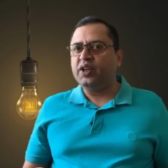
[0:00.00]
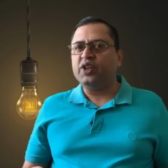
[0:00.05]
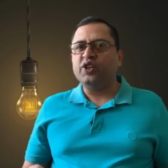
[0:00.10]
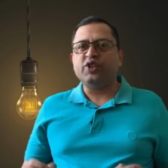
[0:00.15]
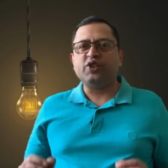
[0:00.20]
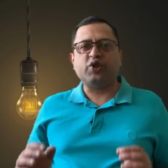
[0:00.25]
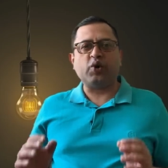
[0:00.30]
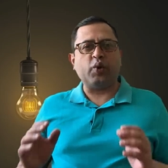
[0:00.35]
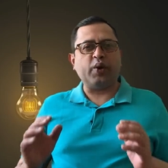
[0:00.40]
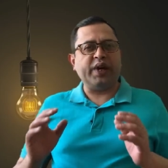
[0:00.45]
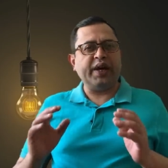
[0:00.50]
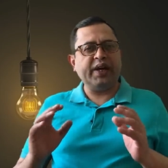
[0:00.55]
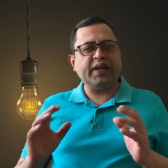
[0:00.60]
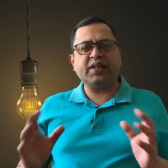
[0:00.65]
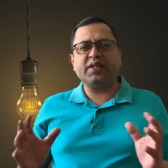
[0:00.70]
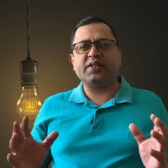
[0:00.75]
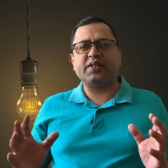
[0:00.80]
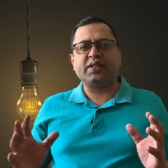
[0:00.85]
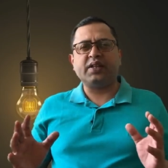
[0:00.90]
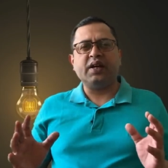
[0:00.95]
So it
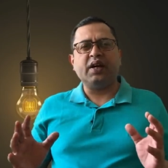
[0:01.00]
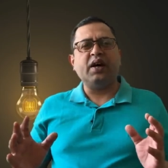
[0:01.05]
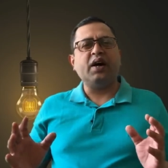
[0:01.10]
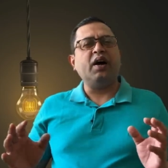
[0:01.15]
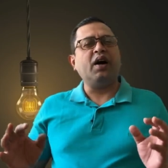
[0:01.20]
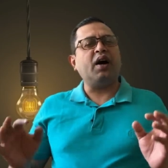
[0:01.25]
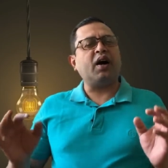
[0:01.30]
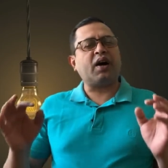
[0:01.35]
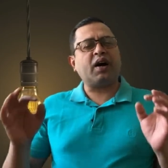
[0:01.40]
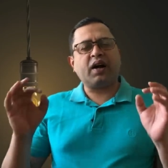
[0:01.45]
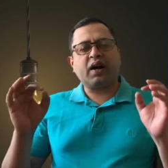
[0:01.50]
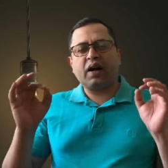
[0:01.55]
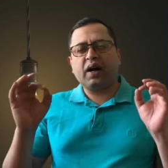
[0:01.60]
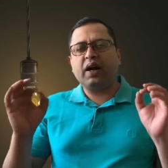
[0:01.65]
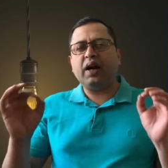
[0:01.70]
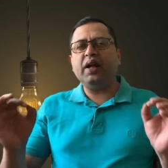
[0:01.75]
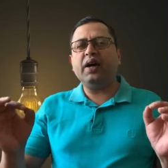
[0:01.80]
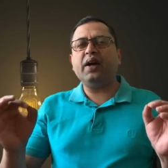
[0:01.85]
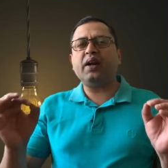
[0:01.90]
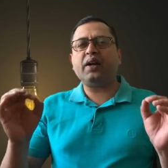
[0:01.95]
is a
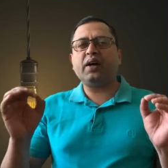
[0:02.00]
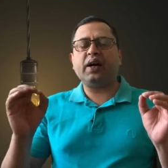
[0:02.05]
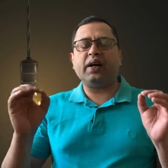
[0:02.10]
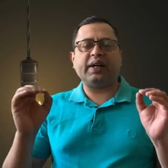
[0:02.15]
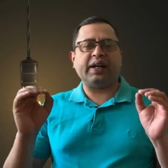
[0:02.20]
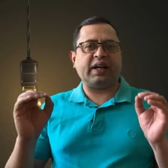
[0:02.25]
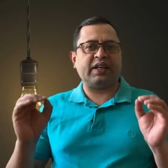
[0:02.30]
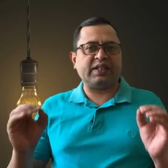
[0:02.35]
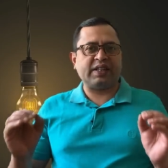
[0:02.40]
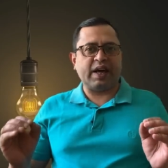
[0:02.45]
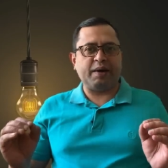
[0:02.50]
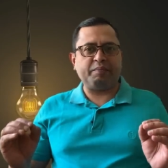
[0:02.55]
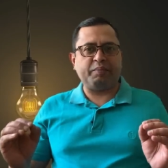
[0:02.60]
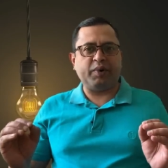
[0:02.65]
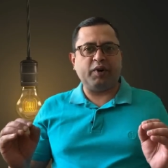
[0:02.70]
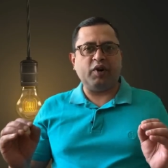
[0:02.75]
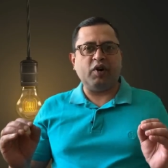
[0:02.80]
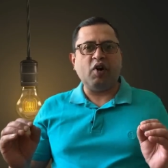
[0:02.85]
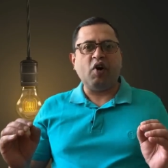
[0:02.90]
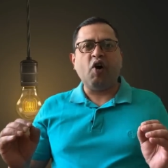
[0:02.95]
clear-cut
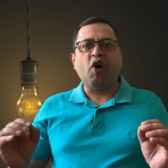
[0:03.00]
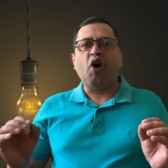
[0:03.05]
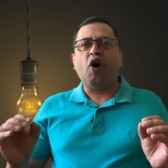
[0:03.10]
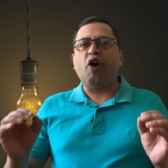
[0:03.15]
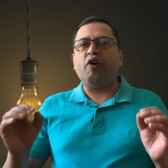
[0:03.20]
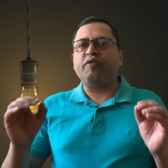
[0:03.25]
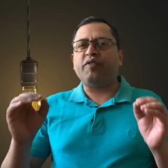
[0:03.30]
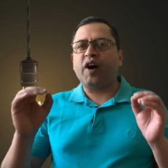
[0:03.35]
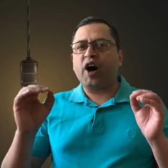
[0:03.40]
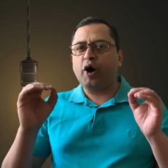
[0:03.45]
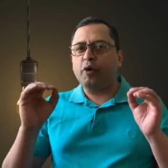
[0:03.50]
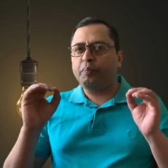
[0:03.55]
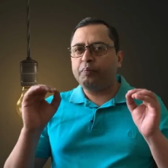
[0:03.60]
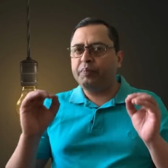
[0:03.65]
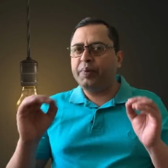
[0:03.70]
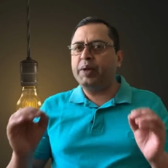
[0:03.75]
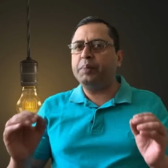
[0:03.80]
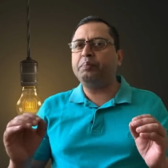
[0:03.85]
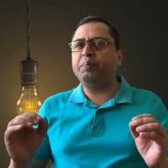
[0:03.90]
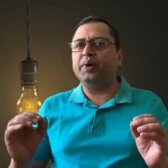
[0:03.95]
example of how
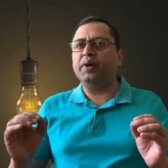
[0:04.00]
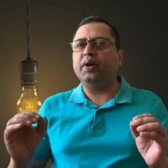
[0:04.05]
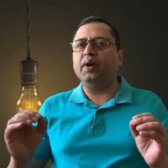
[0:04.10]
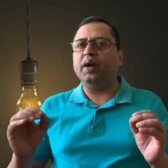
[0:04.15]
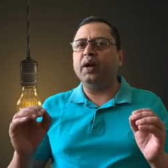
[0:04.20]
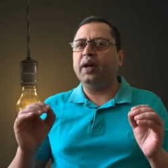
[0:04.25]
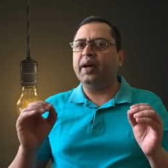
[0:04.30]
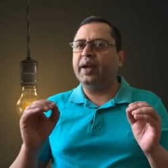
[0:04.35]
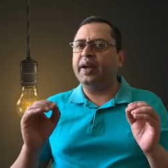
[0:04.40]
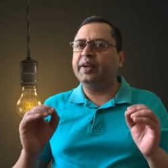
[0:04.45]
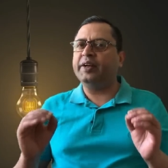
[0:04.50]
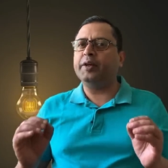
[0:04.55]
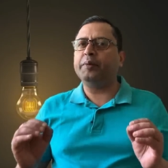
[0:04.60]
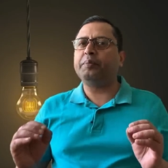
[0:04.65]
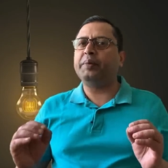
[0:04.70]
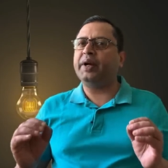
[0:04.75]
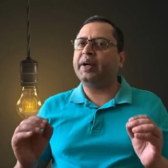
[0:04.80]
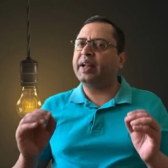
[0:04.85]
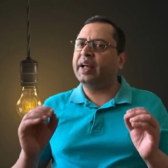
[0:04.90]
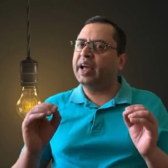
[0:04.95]
people
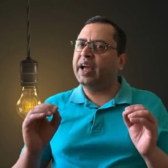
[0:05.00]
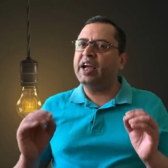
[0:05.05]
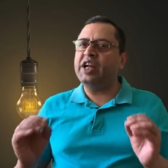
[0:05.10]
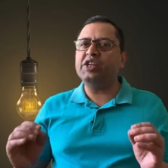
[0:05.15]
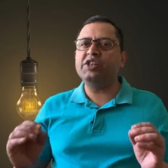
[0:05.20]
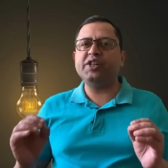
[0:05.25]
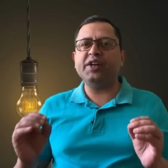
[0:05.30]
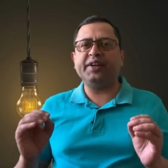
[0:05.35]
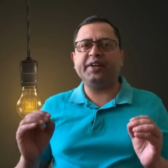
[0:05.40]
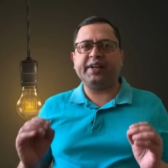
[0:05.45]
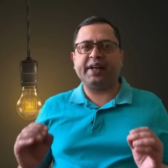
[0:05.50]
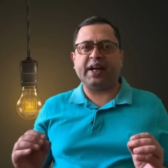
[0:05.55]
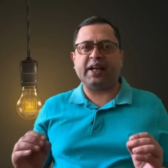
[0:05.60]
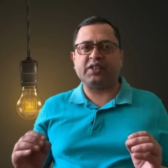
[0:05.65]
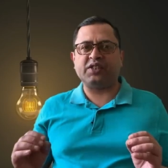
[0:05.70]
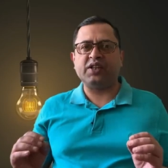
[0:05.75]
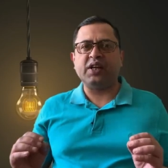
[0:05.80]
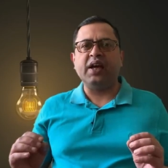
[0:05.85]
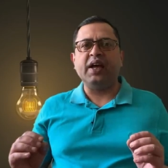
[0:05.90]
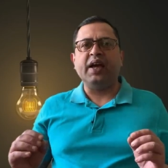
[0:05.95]
interpret ancient
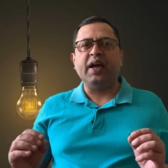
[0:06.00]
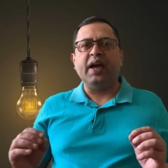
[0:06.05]
texts